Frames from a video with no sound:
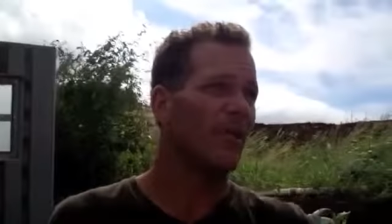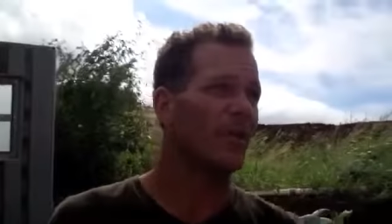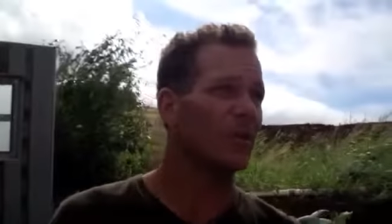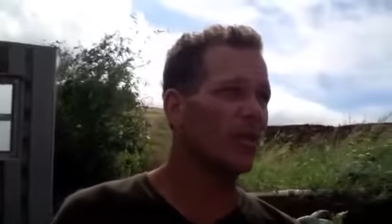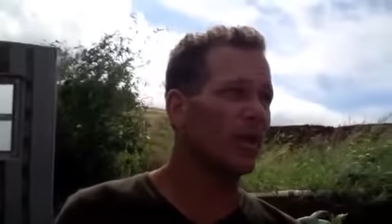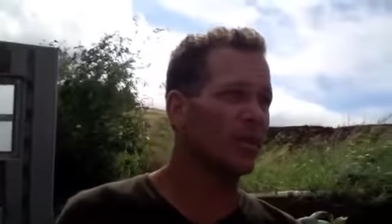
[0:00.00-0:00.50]

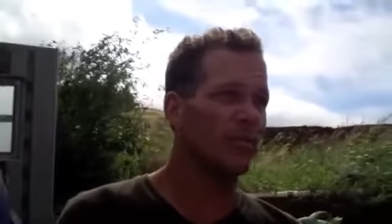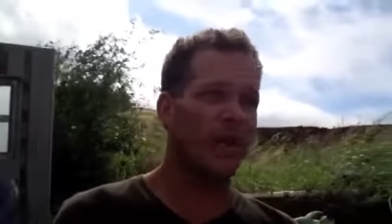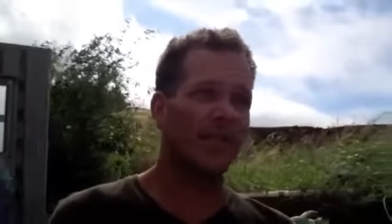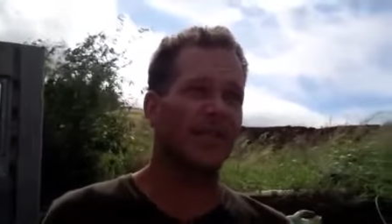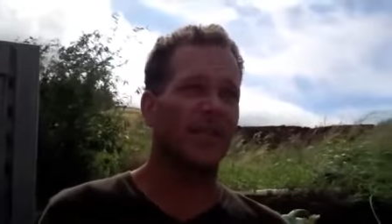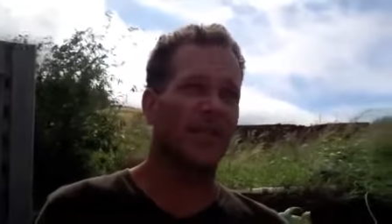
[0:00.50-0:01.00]
Because when it's
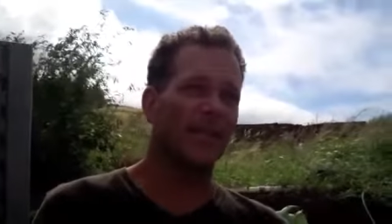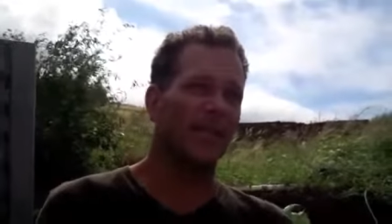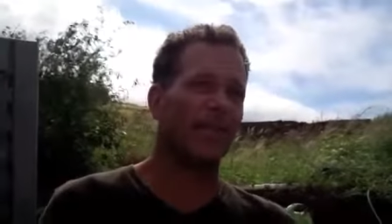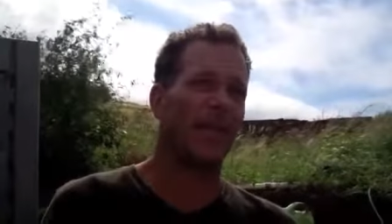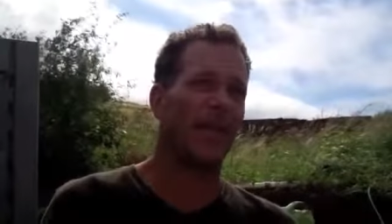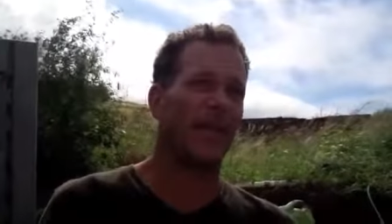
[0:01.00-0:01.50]
present in the
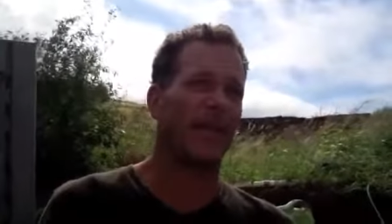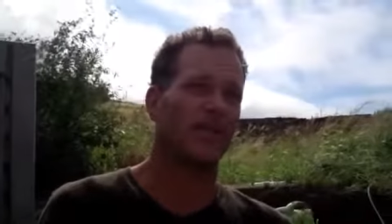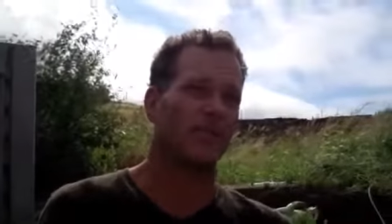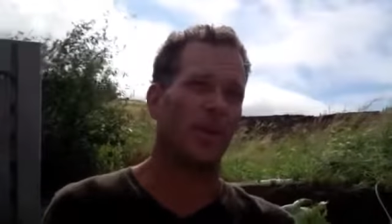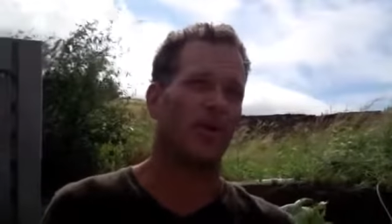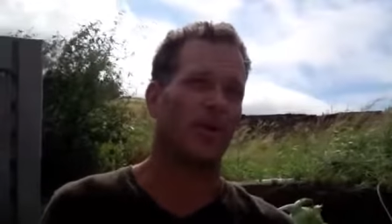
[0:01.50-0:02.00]
plant and
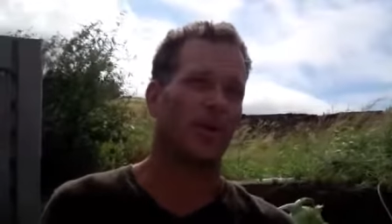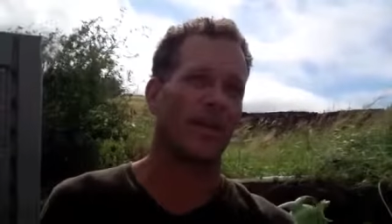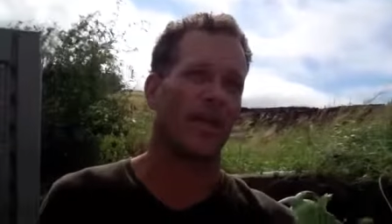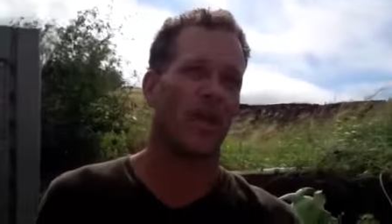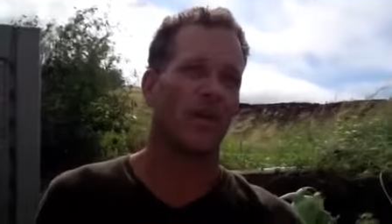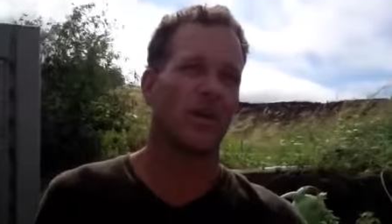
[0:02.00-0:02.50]
it's broken
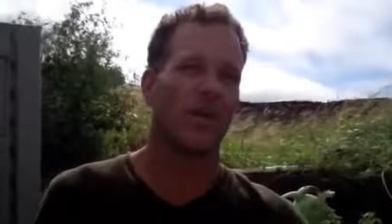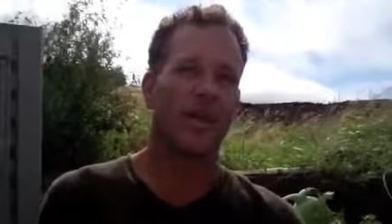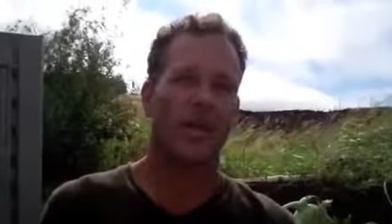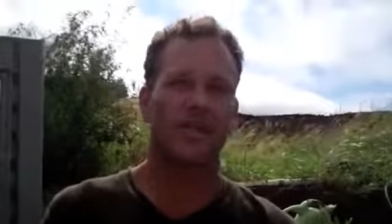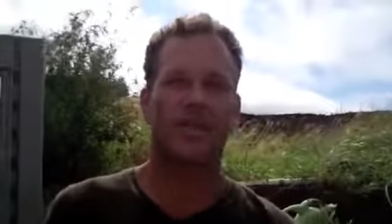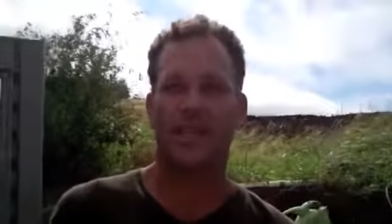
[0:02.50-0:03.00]
down,
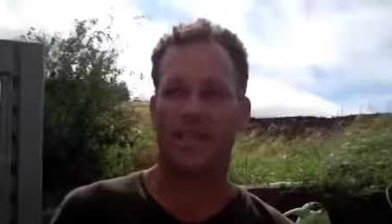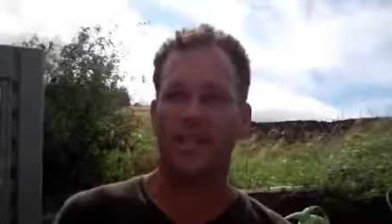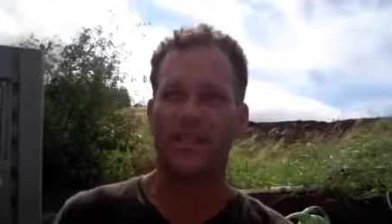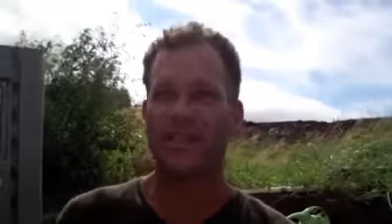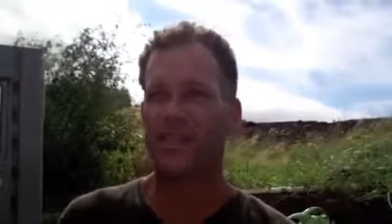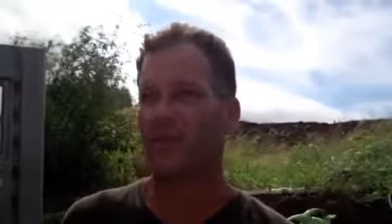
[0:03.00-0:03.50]
it's the
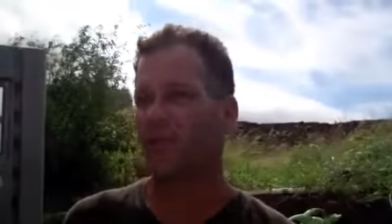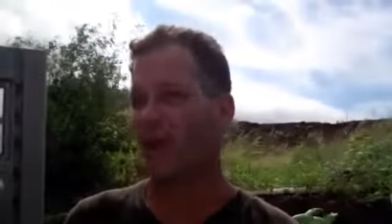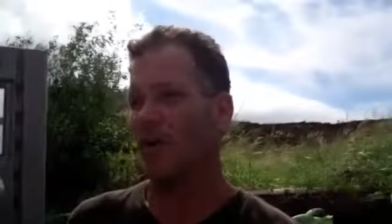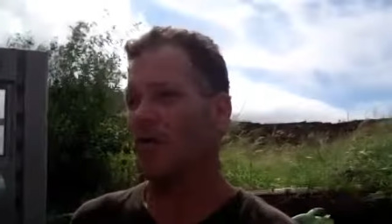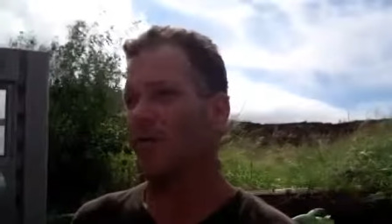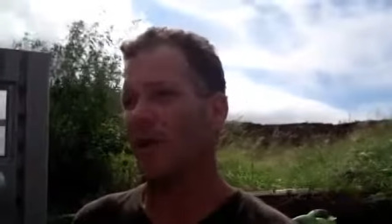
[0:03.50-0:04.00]
easiest for
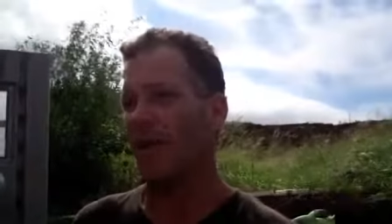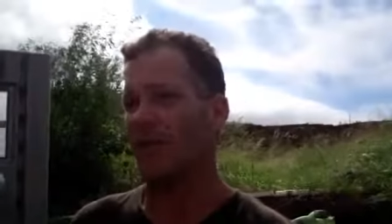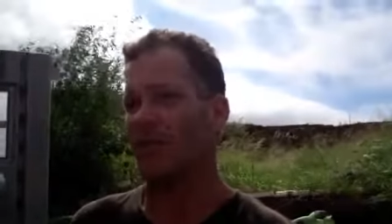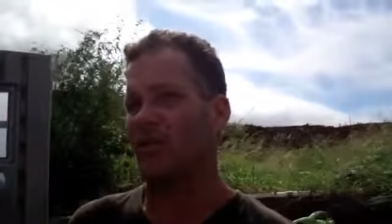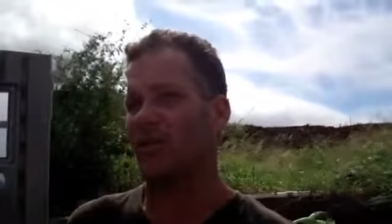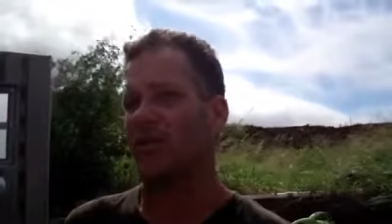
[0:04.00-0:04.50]
other
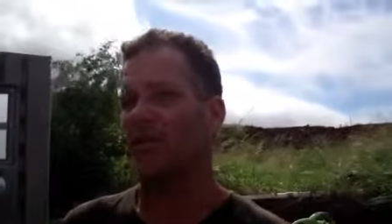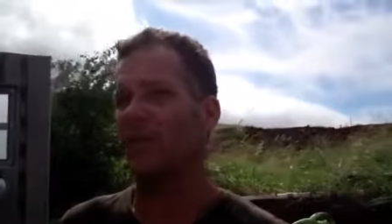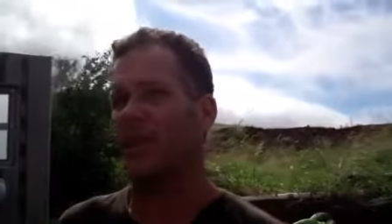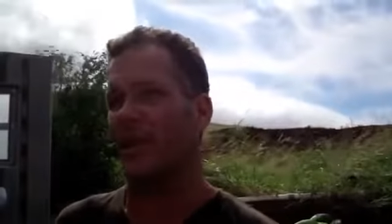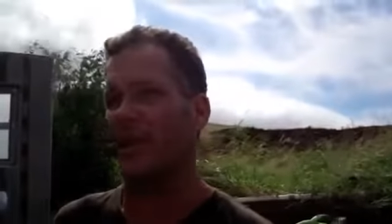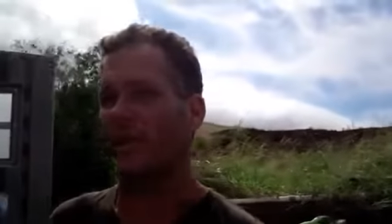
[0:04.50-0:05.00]
plants to
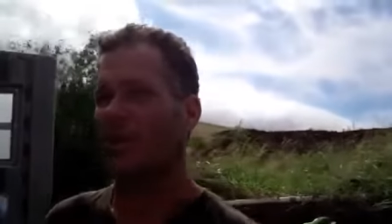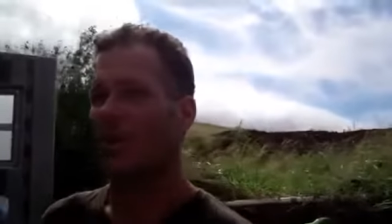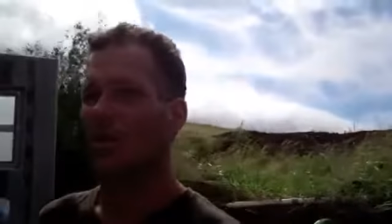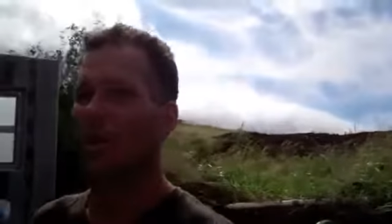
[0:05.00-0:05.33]
assimilate it.